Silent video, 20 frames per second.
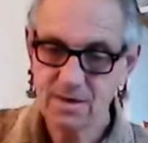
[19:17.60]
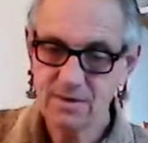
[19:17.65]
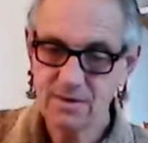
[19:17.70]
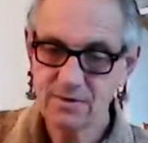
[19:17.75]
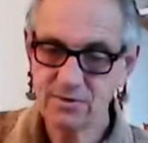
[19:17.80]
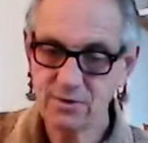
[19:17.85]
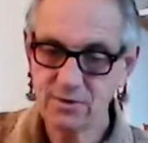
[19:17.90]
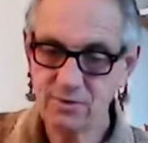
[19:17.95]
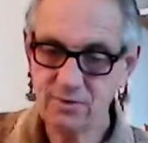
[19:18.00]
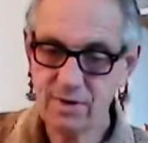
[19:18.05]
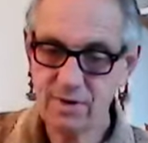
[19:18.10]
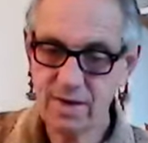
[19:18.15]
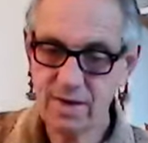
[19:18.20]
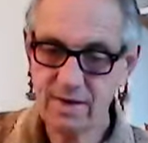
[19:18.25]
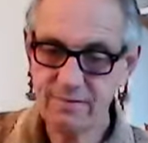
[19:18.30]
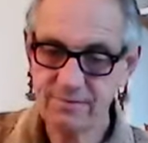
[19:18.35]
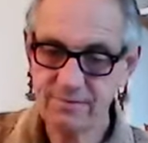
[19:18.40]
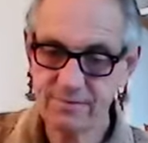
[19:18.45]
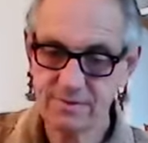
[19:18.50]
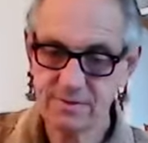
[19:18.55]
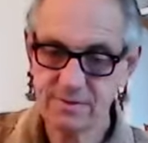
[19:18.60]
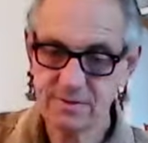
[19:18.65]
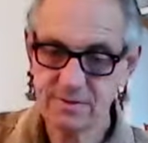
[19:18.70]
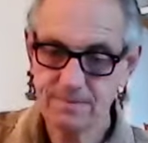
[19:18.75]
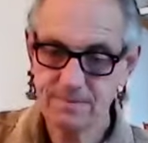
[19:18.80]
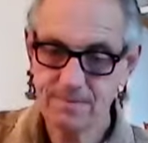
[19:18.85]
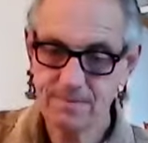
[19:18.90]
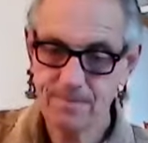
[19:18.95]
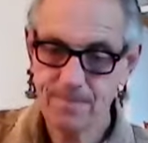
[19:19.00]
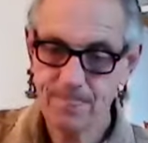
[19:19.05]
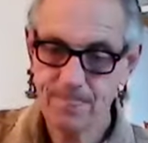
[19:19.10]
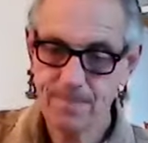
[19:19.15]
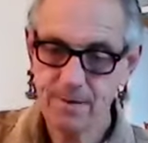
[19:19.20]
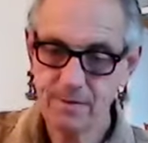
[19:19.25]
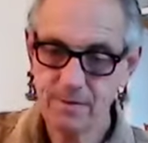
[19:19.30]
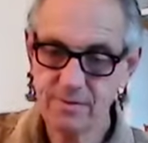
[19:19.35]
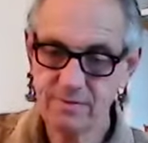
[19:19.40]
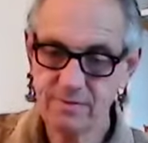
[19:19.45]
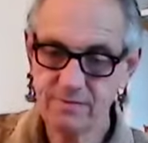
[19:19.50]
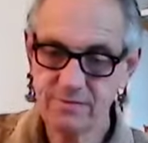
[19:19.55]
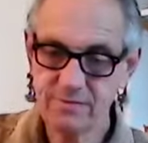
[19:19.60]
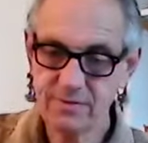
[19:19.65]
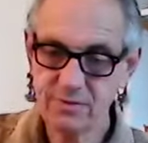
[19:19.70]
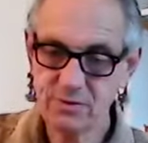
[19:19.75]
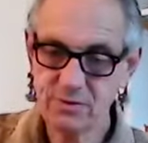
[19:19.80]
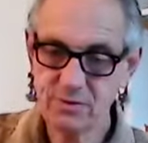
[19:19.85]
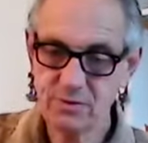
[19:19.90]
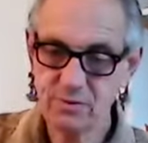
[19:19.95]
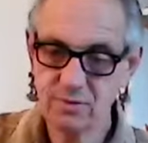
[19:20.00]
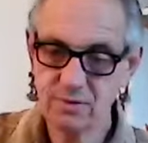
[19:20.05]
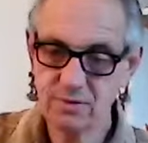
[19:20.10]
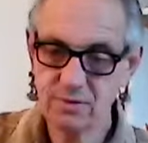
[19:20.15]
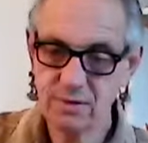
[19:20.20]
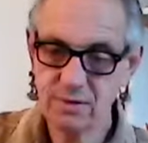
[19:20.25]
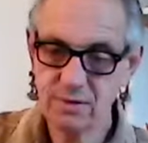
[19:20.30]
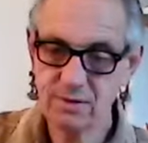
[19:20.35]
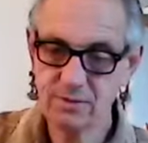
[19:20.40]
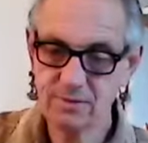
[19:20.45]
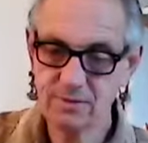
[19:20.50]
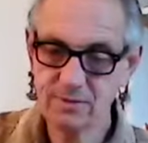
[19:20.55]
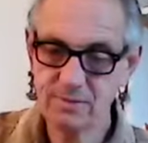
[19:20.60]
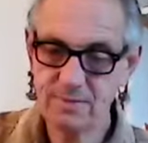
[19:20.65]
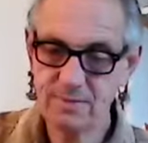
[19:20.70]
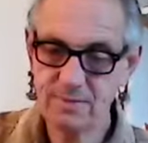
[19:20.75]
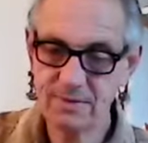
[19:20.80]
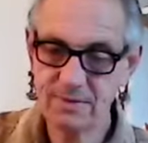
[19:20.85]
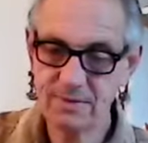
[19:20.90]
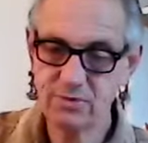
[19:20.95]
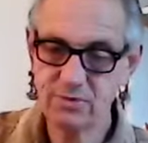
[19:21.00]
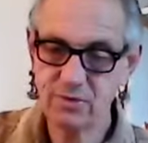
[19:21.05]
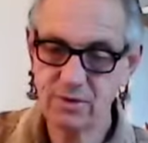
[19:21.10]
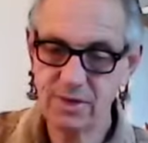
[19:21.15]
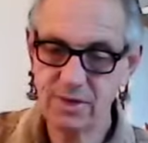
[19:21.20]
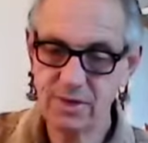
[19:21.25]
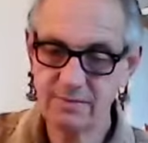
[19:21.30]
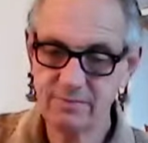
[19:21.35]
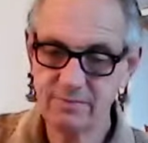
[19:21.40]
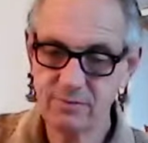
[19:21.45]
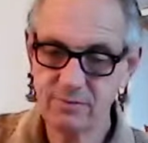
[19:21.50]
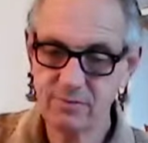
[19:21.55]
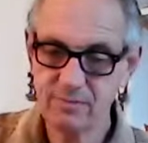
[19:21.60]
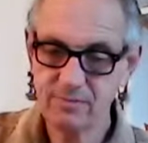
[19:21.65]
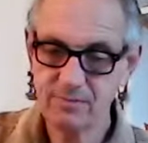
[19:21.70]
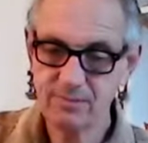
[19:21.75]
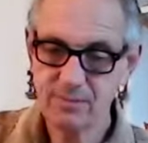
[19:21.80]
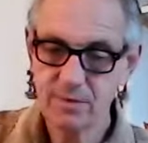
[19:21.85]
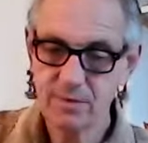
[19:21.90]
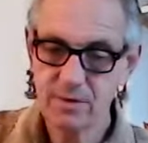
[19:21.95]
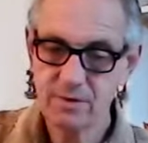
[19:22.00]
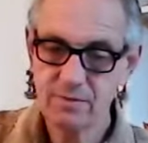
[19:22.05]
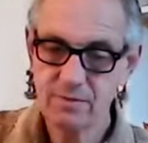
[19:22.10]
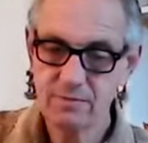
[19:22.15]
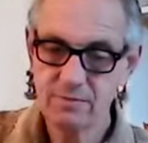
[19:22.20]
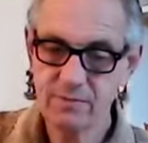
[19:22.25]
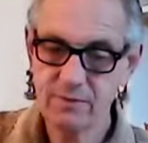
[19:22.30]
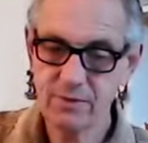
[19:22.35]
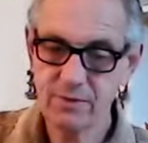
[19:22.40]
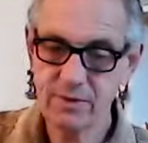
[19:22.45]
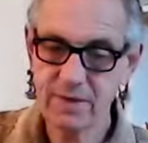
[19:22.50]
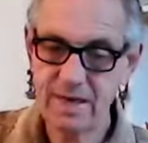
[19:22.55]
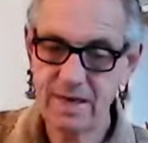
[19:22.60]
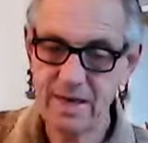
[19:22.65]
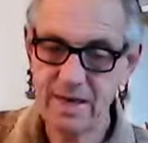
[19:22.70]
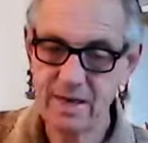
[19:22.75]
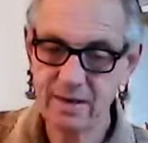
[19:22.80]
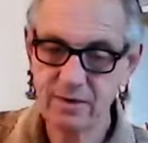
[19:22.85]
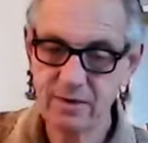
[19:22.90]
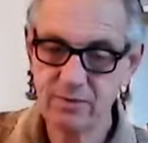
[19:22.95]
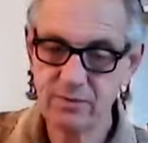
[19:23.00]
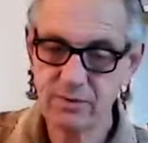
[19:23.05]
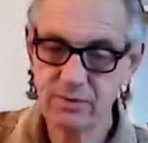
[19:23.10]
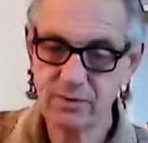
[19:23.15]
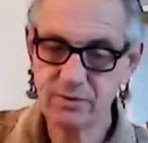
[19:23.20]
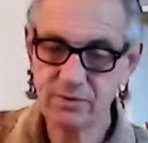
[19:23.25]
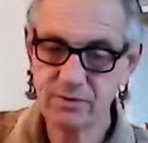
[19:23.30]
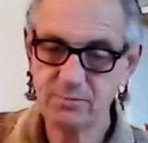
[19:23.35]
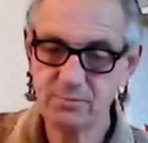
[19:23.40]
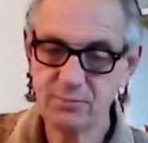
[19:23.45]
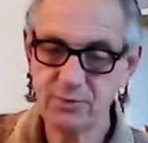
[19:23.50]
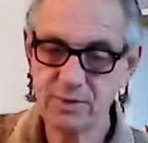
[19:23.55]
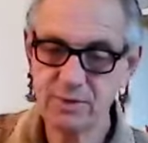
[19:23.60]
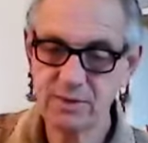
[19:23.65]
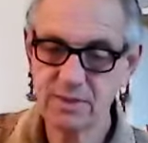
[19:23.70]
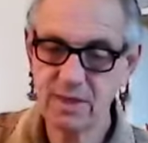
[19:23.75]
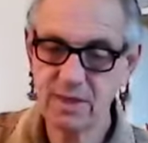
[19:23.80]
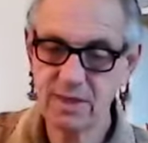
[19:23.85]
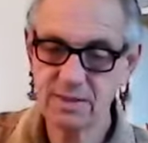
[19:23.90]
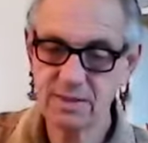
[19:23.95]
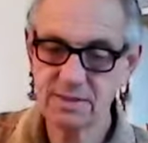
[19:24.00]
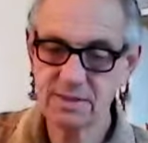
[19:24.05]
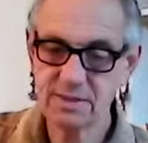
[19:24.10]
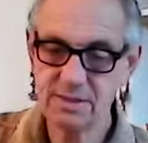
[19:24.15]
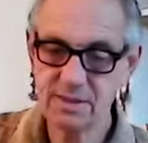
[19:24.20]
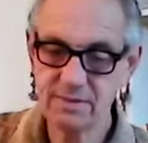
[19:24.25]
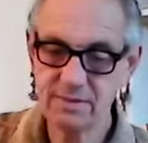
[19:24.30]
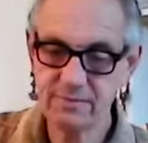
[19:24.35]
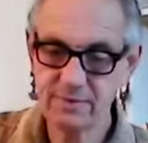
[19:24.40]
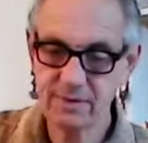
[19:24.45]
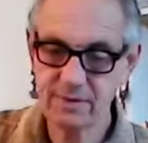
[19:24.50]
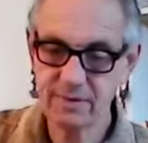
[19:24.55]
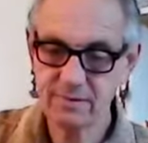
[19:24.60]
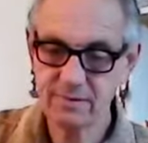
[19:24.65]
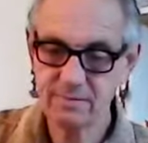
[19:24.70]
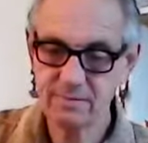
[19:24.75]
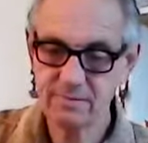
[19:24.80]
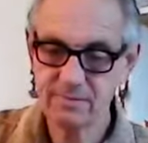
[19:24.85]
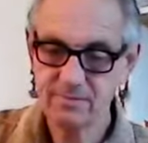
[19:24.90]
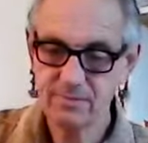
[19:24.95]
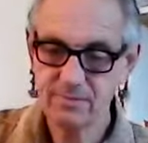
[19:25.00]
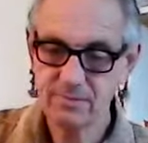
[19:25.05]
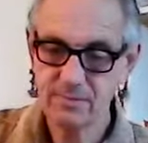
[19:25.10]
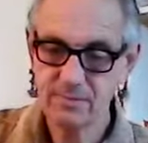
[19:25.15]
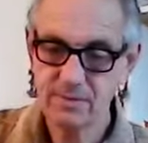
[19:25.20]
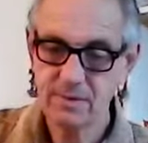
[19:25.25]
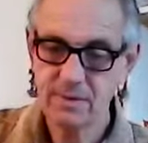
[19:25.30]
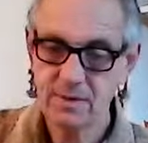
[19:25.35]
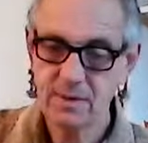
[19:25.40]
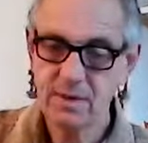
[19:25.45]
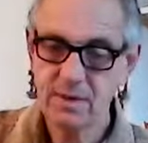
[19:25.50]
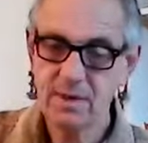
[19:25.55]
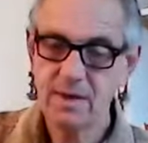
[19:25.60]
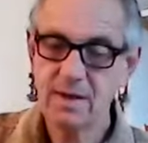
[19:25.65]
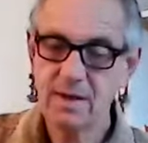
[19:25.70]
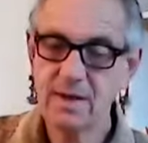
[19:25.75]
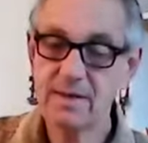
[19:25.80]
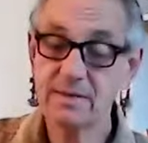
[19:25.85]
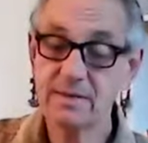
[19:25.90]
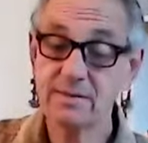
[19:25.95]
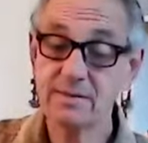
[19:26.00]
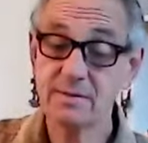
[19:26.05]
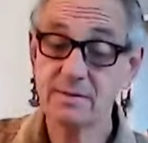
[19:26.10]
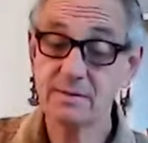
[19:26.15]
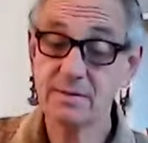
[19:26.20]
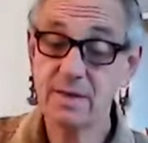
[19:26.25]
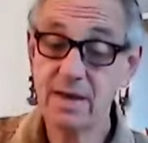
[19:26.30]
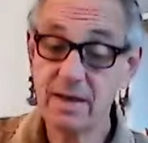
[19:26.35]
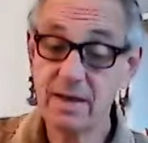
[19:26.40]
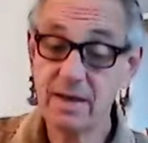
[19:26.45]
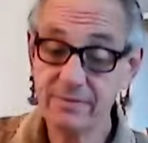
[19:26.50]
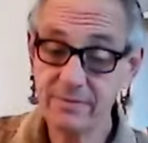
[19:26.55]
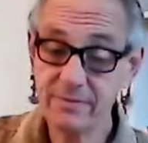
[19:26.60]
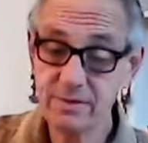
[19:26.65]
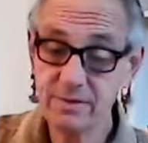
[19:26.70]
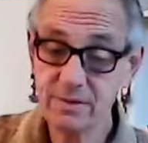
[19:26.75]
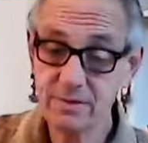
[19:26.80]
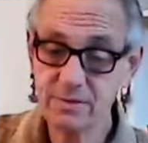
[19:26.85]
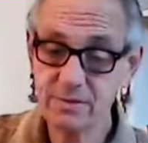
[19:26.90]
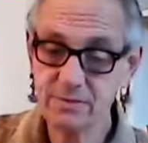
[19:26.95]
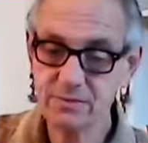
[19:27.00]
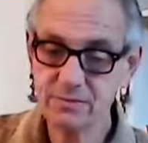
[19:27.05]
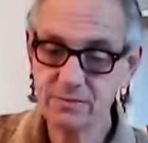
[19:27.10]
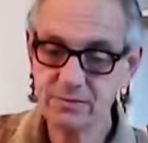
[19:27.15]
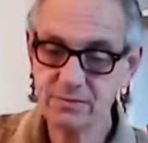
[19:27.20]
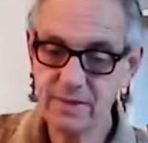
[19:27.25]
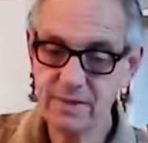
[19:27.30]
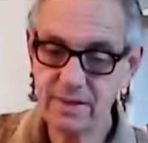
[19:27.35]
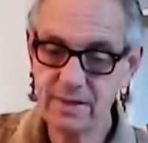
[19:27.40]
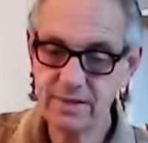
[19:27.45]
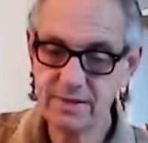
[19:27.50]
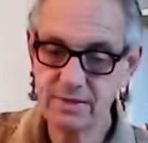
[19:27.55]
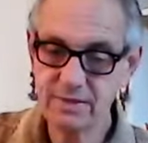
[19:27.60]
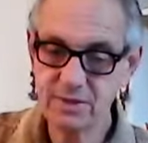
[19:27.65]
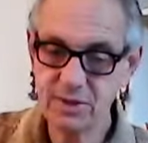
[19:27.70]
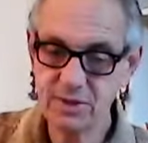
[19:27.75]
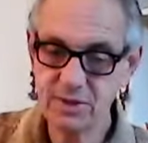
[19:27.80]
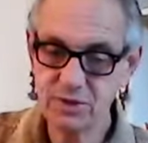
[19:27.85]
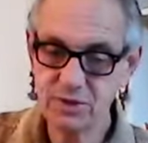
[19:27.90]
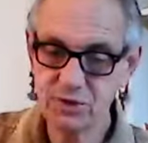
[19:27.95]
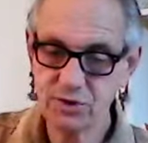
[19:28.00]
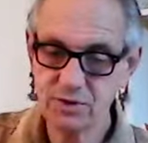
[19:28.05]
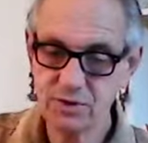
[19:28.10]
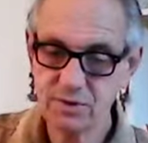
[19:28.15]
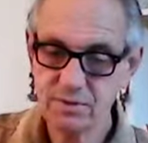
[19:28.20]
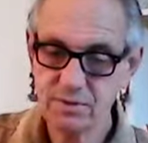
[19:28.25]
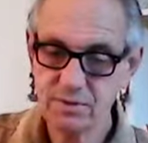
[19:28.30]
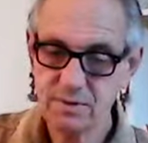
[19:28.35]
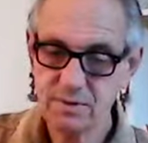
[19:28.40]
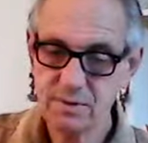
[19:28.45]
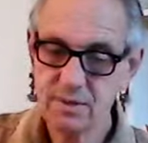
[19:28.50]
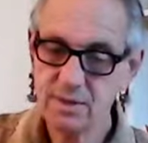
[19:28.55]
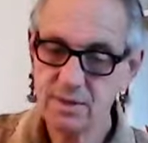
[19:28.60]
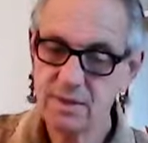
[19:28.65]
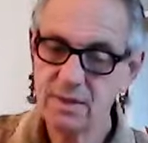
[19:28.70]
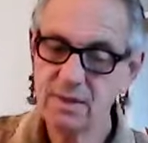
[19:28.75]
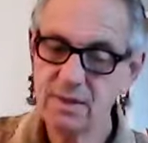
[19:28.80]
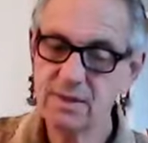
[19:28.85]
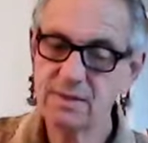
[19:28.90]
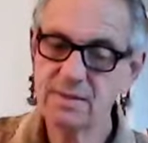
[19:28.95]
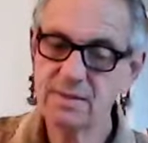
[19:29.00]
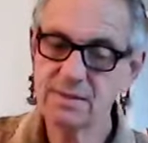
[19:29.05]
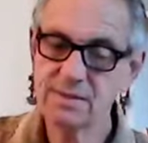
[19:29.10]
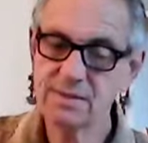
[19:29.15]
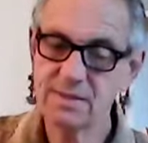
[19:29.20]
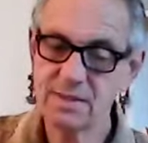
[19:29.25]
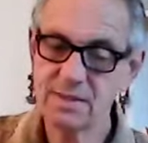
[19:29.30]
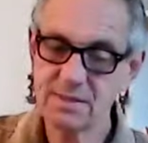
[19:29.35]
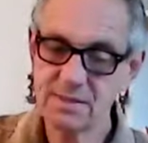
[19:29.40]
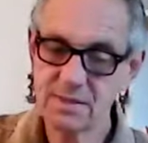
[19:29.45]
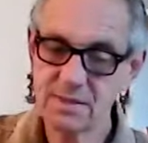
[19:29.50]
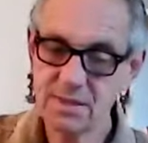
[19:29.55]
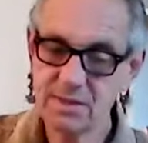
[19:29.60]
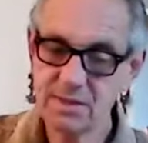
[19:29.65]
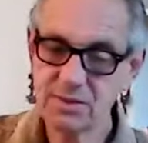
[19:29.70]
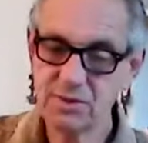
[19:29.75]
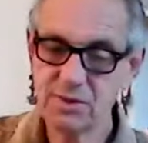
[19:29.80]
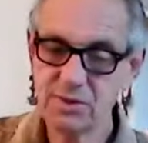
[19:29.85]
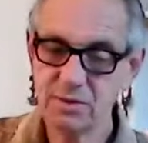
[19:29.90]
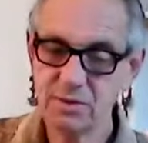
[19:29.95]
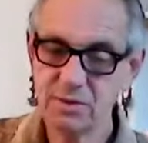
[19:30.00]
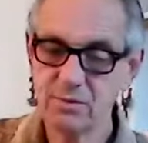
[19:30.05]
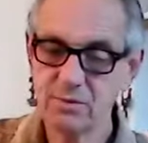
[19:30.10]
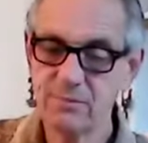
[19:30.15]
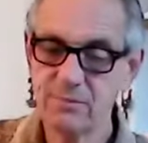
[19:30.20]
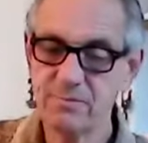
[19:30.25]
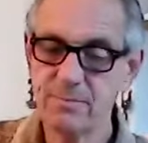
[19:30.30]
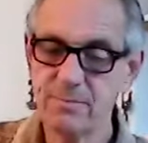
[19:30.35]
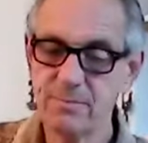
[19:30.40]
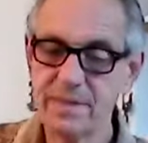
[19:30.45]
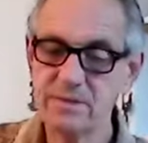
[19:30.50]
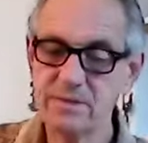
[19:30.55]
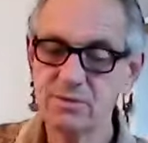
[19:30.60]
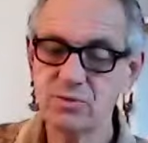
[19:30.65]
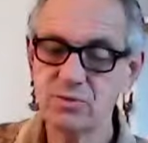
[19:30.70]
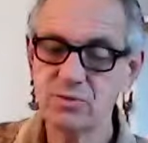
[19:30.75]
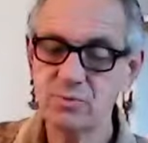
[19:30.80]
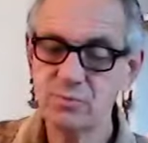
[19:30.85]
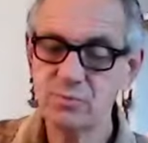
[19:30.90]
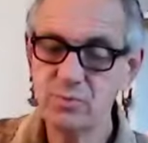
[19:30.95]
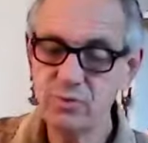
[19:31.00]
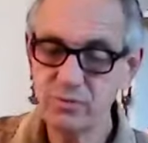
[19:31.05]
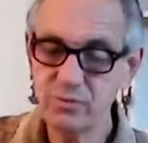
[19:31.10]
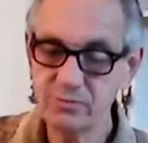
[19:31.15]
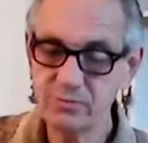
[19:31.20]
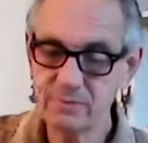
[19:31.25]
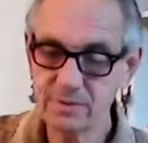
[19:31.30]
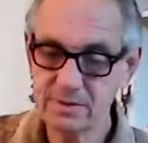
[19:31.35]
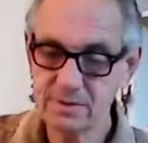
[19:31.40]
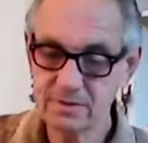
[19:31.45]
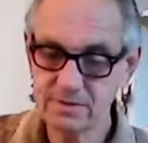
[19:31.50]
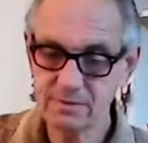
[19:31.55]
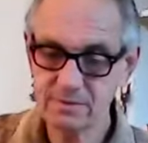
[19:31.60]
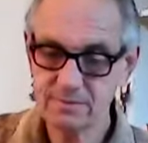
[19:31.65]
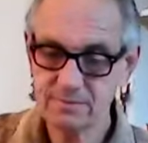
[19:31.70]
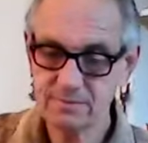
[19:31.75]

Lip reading: So, effort on the physical and on the mental level for an accurate, precise living and an effortless relaxation in the cessation of mental movement,